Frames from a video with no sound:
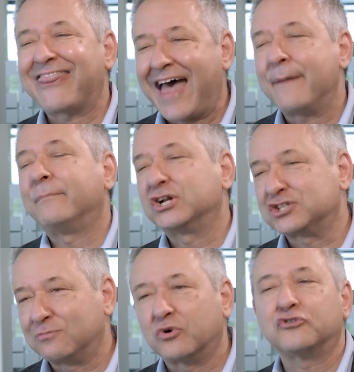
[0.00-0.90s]
that
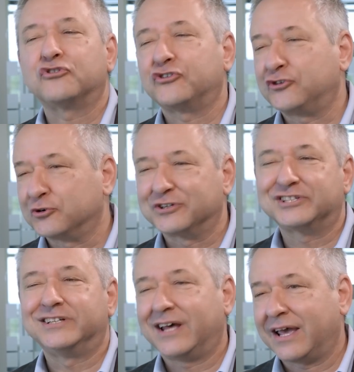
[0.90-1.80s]
much more secure
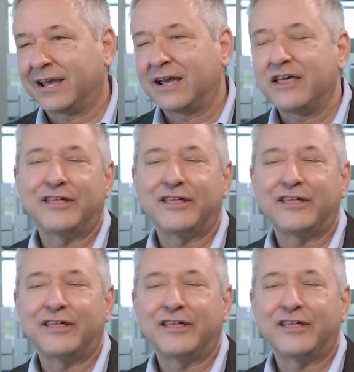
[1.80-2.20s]
today